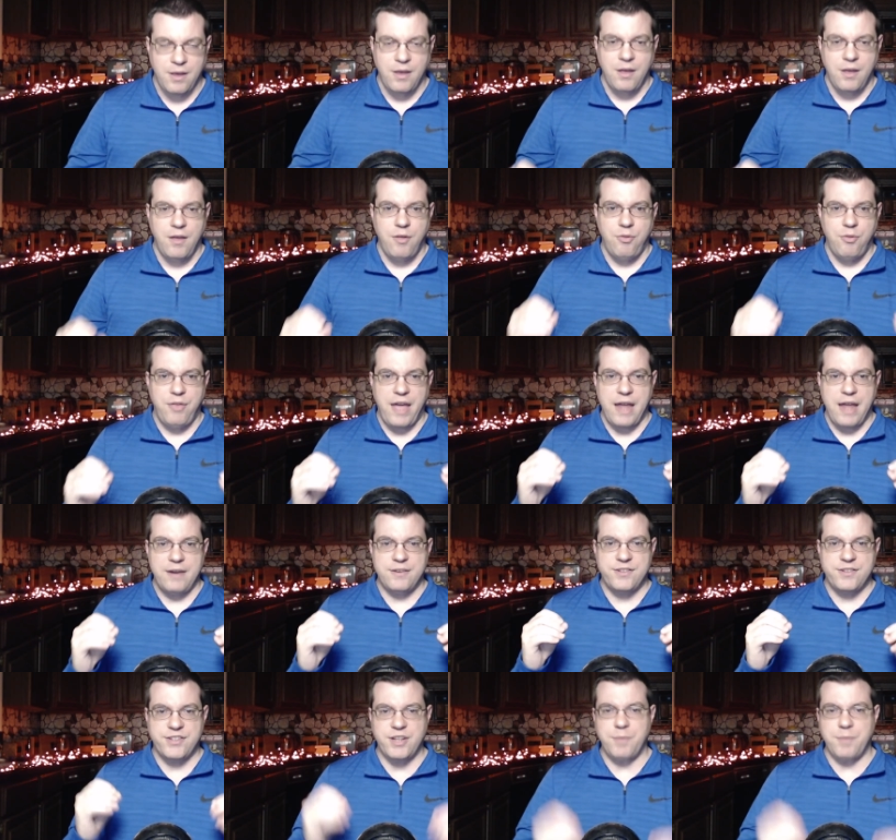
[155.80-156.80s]
that
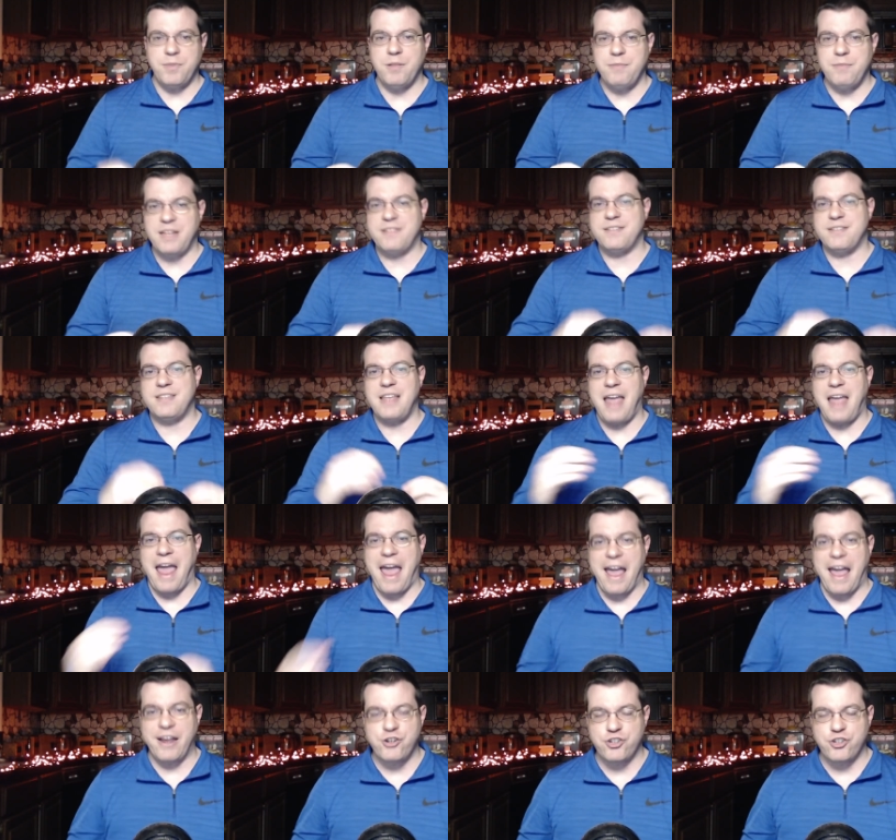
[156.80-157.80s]
supplements the
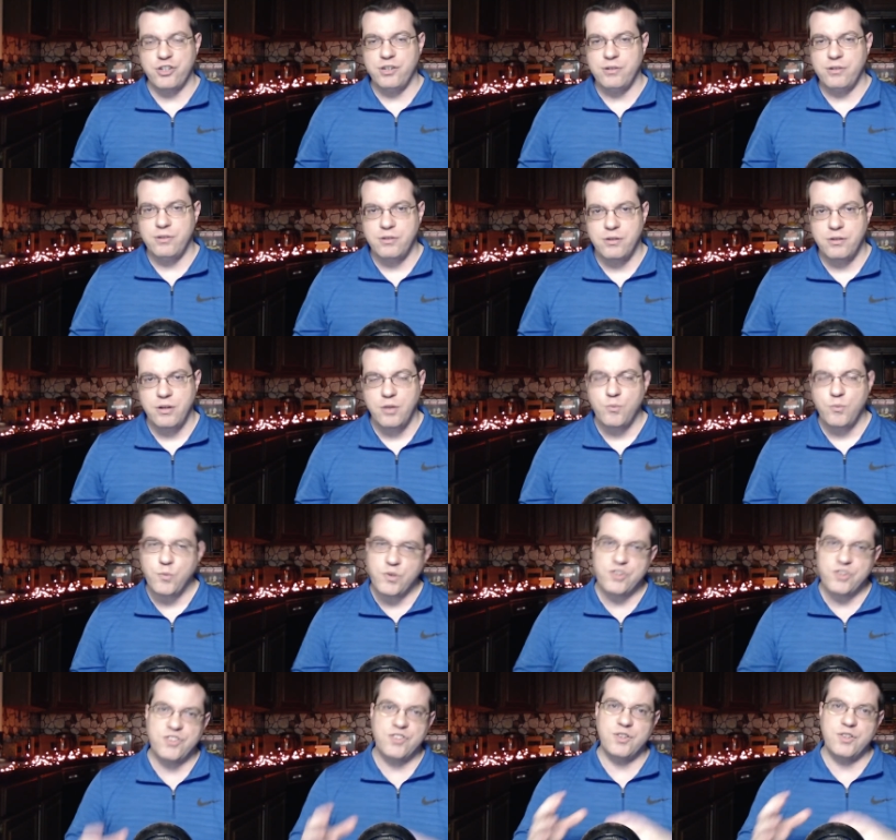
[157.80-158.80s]
action
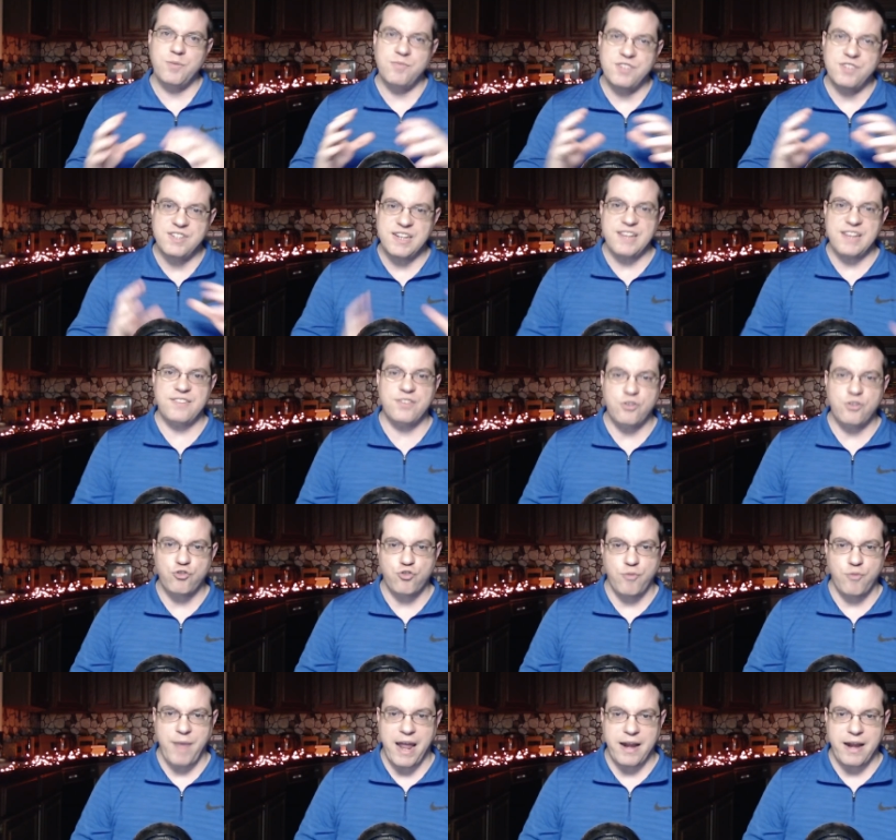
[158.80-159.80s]
with some decent
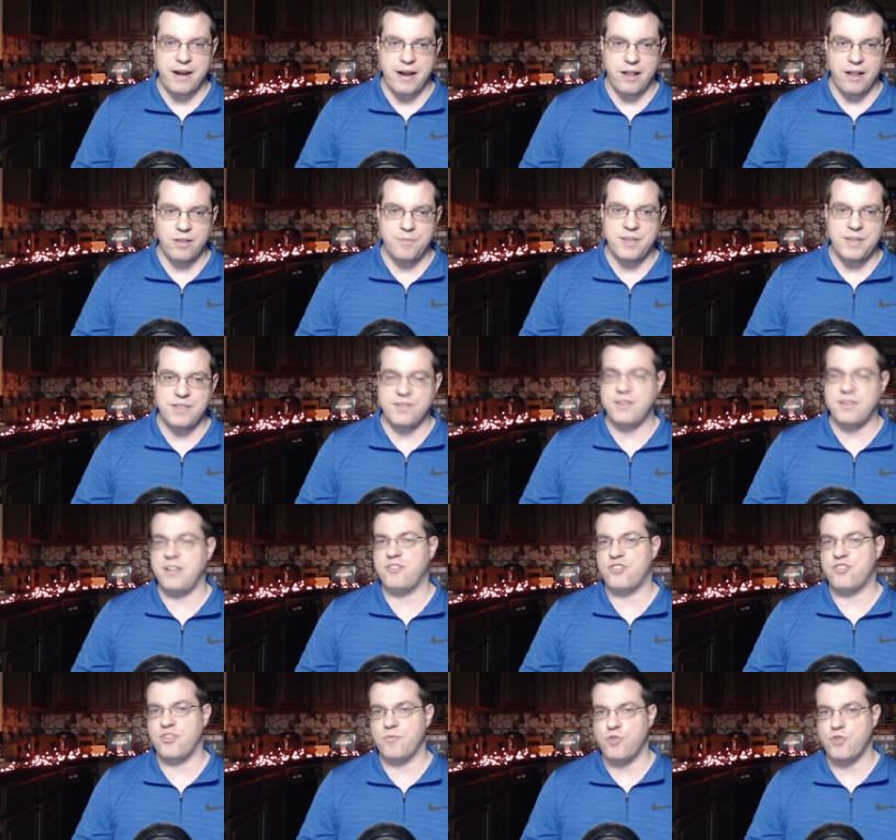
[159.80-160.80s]
dramatic elements
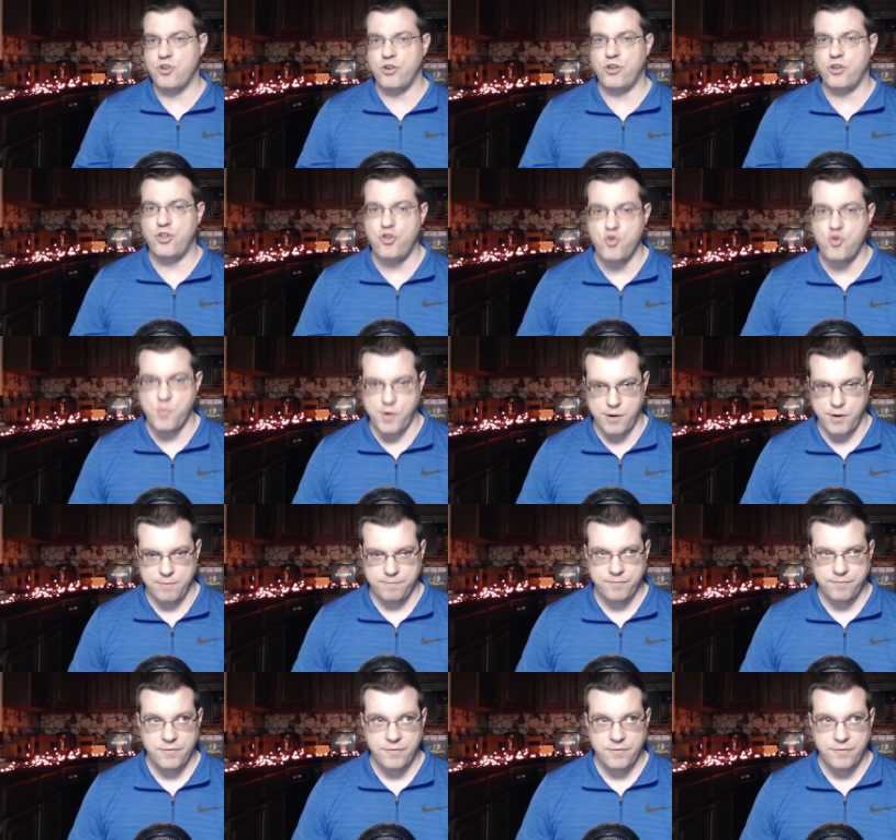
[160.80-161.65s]
and some good humor.